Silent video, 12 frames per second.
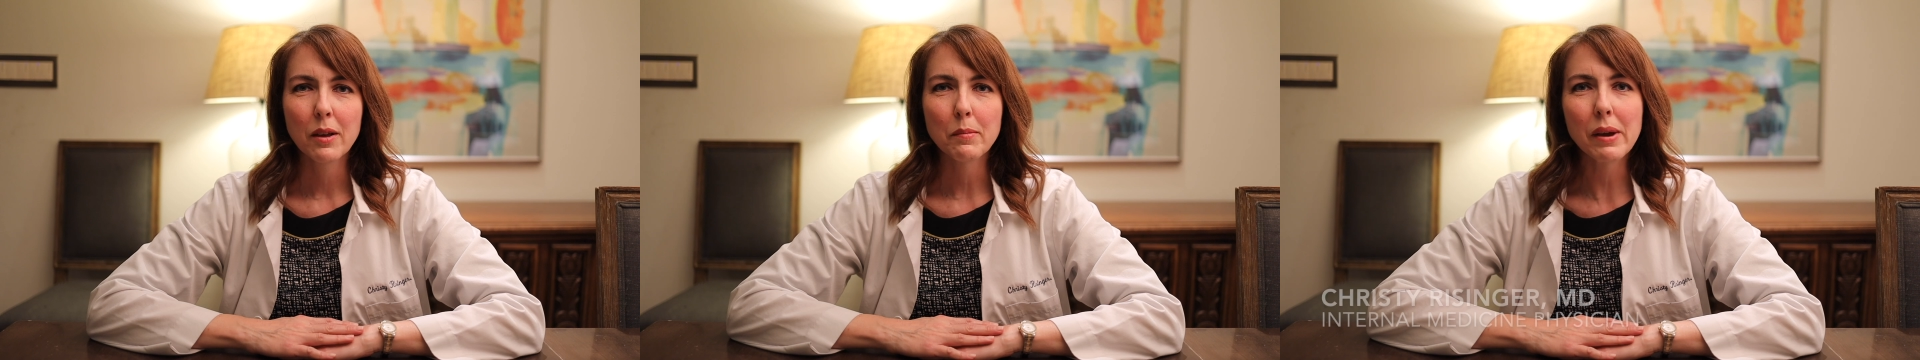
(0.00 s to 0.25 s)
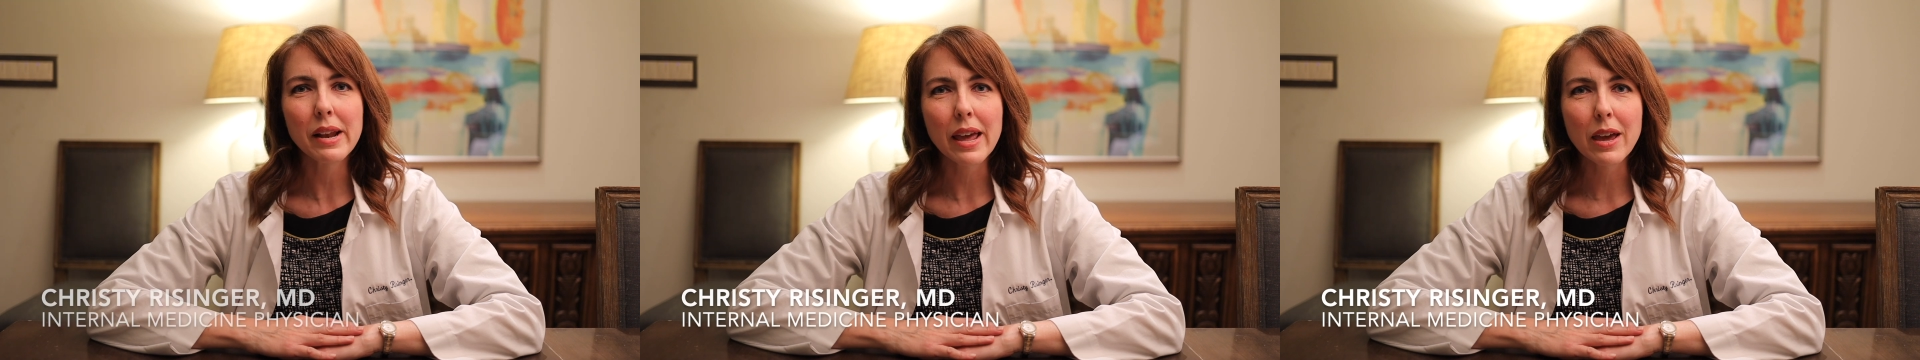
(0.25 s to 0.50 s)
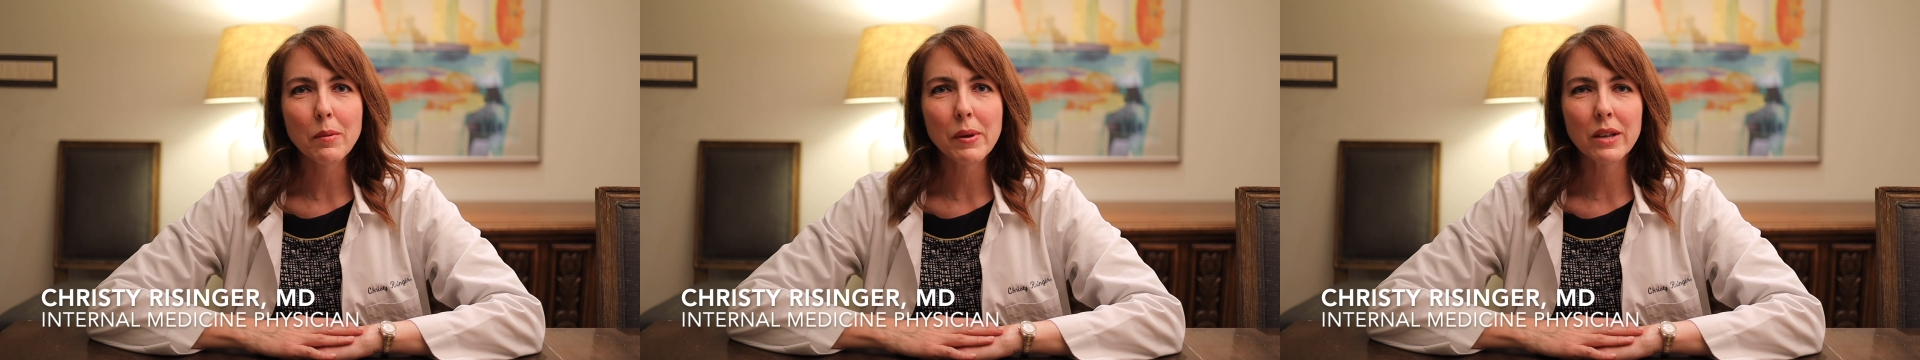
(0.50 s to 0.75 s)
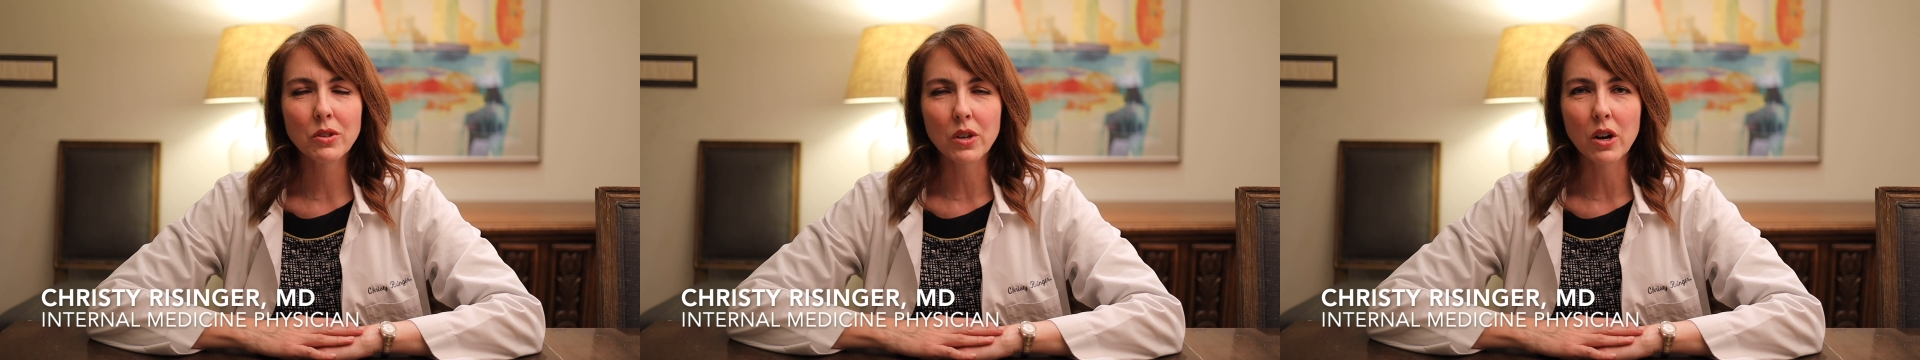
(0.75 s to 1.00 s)
My name
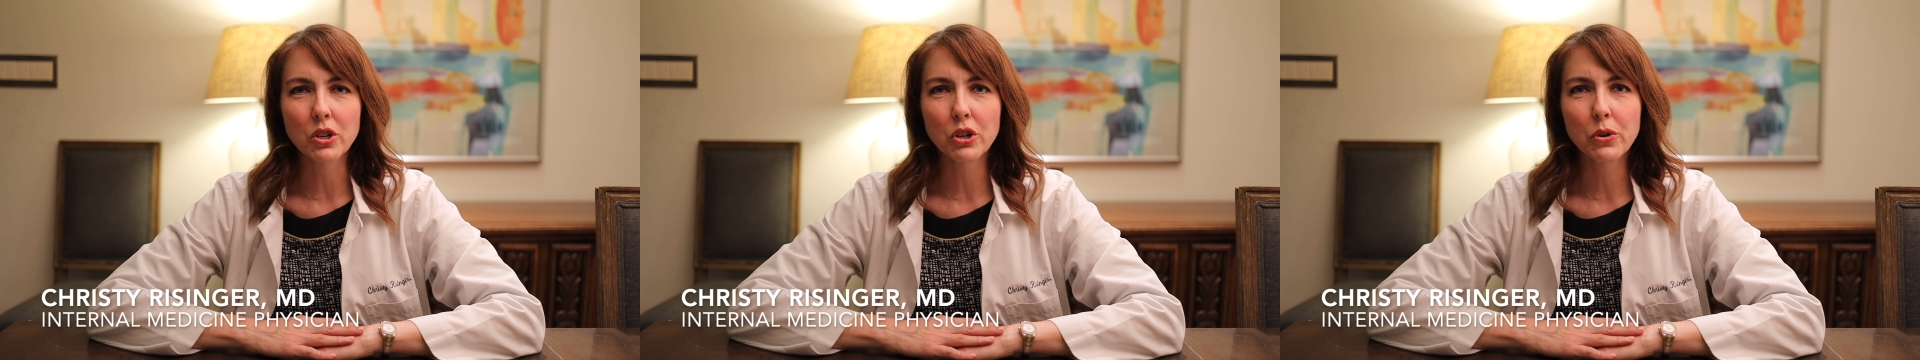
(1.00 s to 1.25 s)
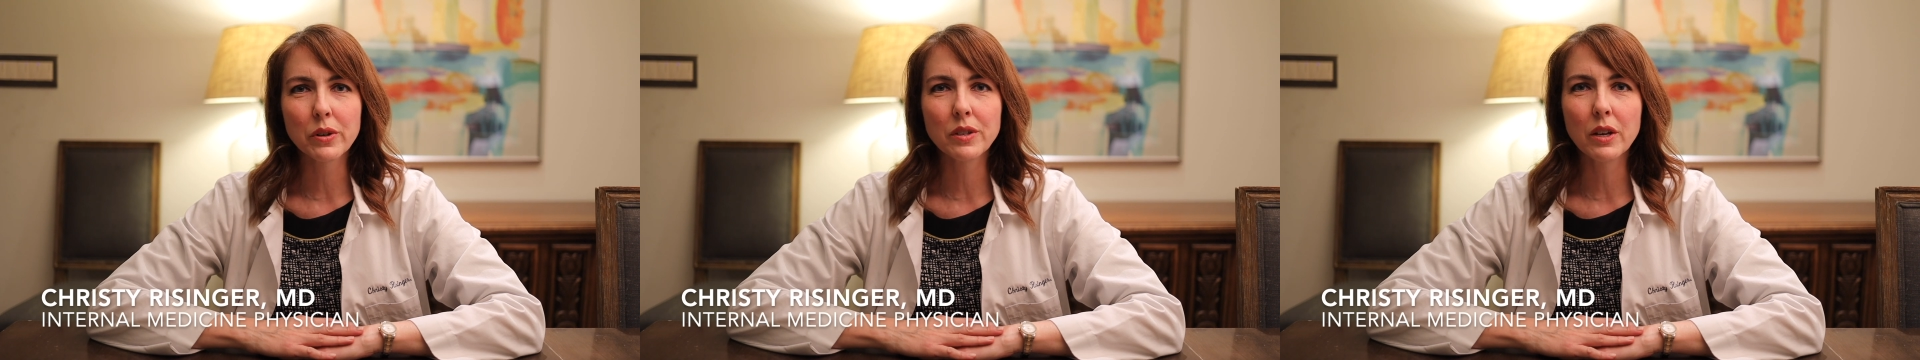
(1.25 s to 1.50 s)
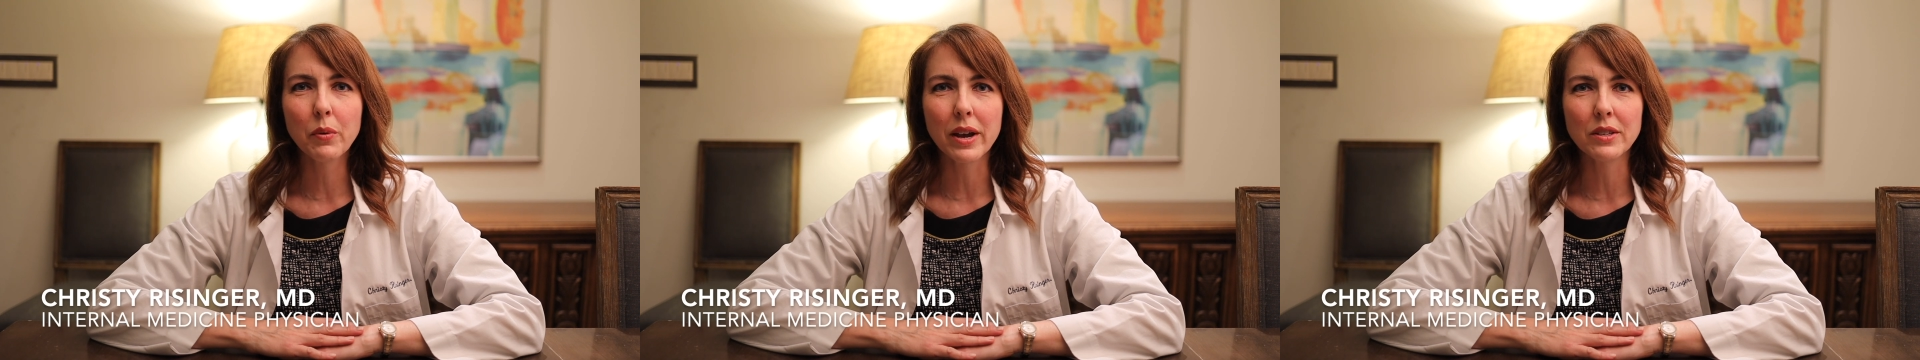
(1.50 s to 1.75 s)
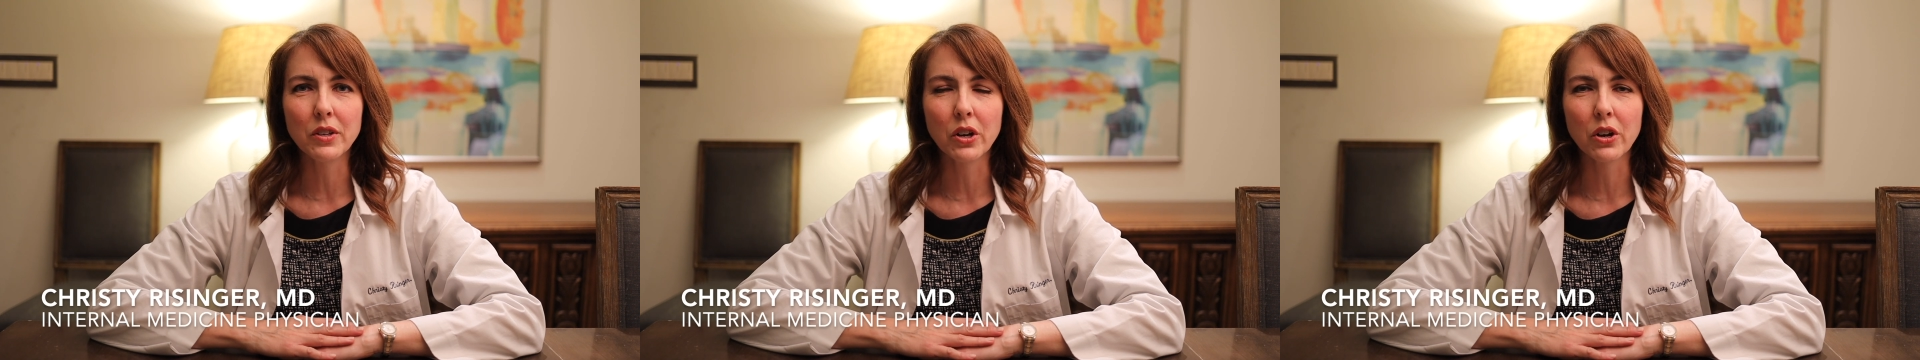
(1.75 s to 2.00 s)
is Dr. Christy
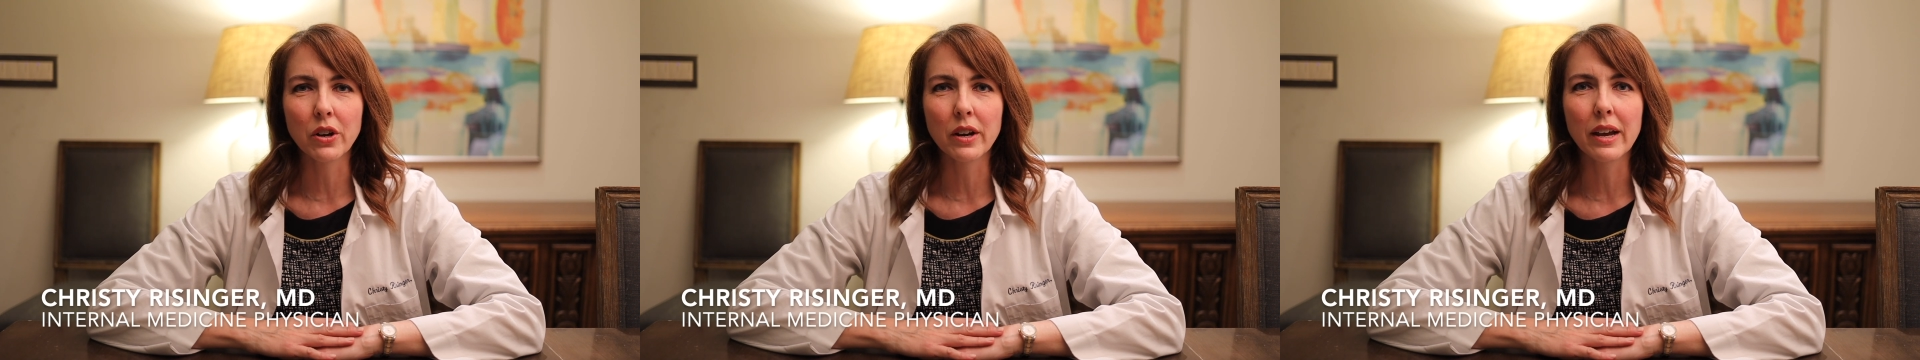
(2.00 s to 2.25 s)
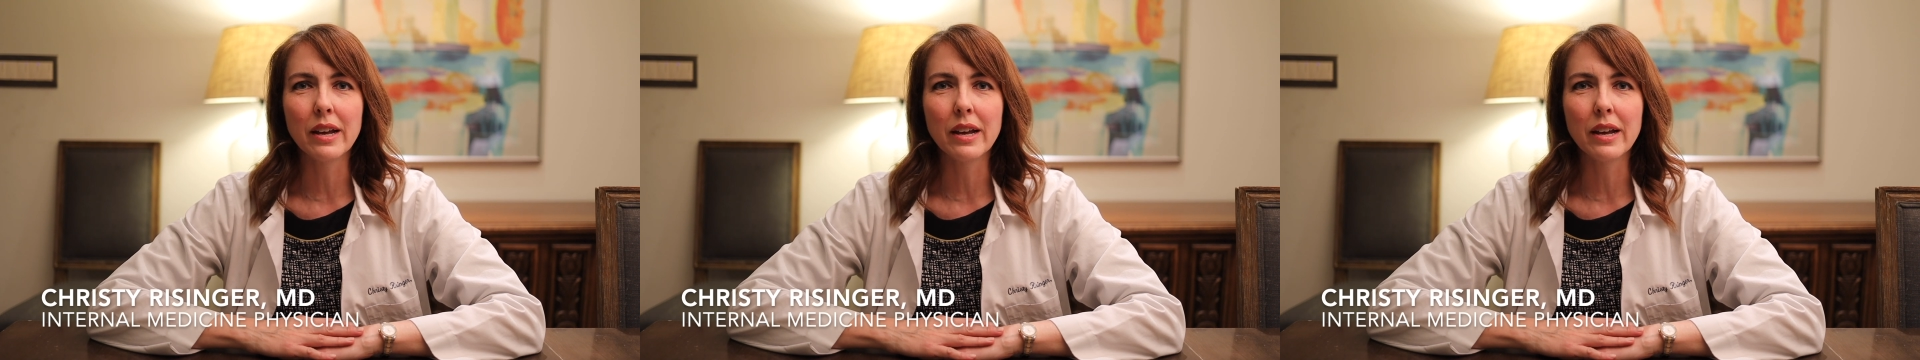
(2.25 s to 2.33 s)
Risinger,